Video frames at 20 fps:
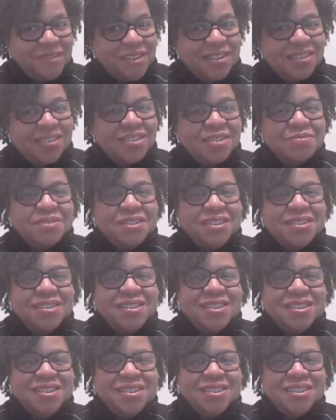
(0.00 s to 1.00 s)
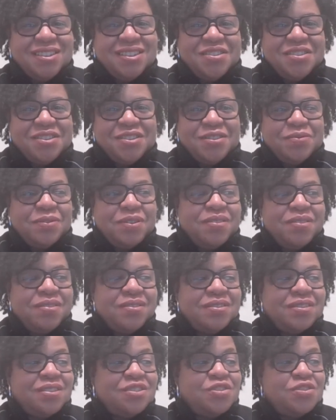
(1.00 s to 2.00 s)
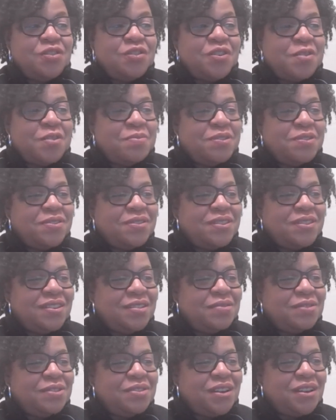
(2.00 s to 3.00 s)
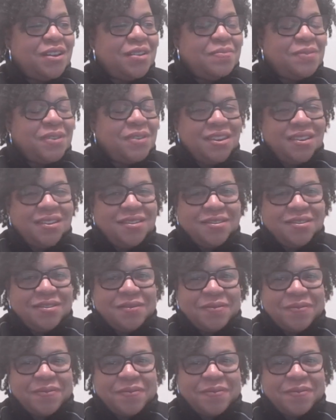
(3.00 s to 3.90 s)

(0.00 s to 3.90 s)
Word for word: that's something to consider as well, since you're almost done with your application.